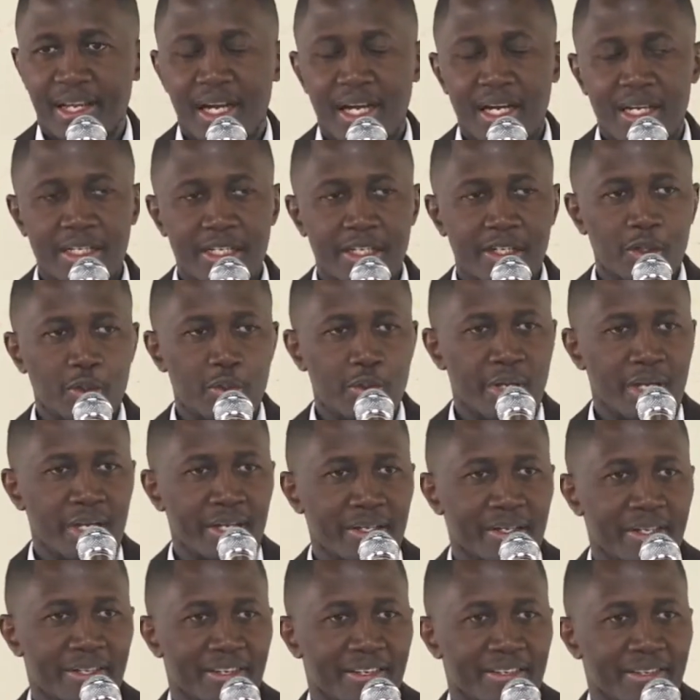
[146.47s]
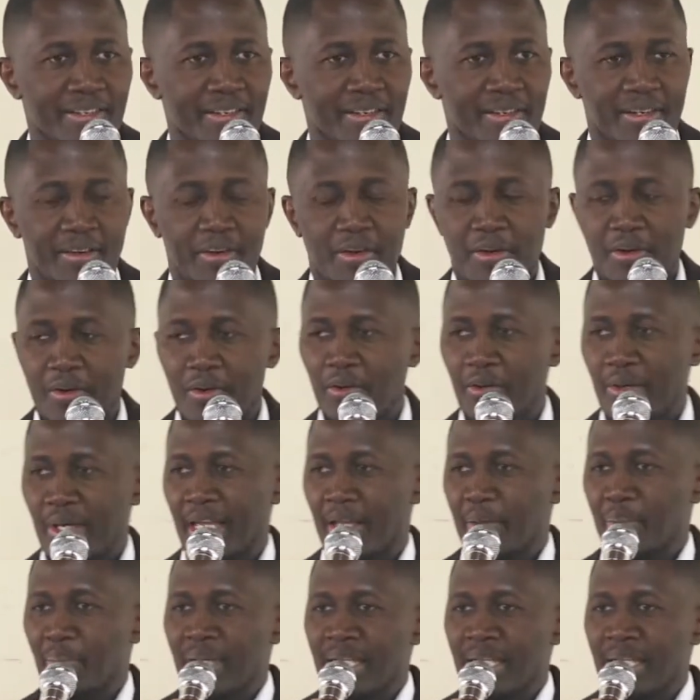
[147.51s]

Hallelujah. Amen. Okay,